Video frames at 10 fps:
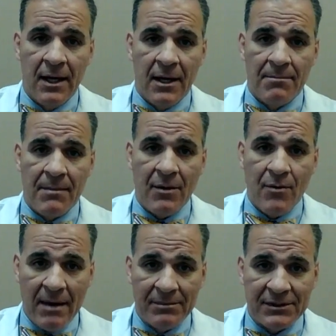My
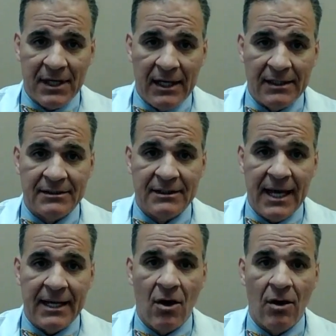website is
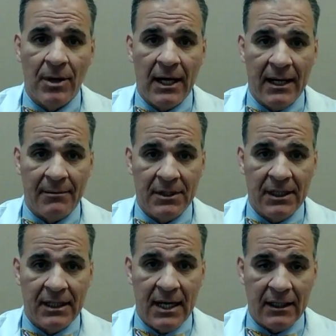
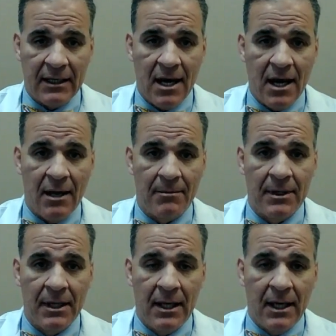danalbrightmd.com,
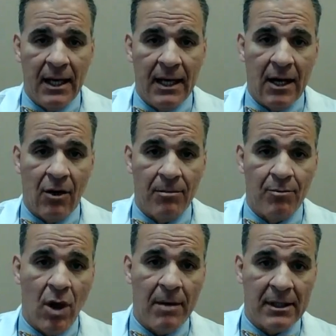and our
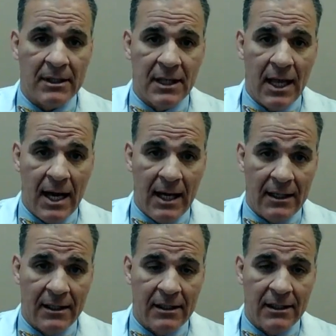appointment line
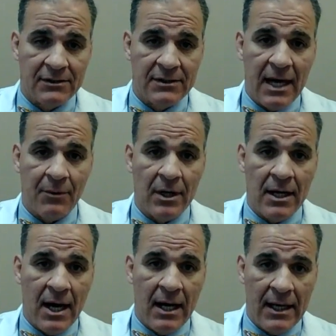is
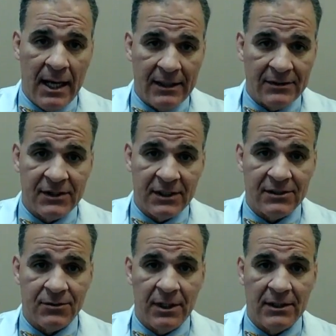
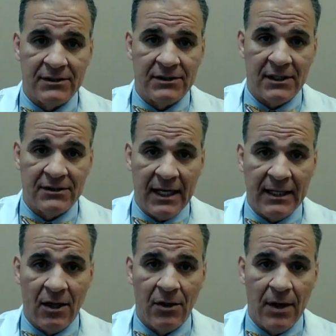
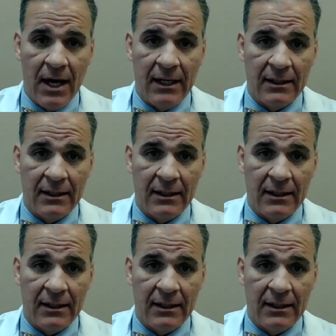919-863-6808.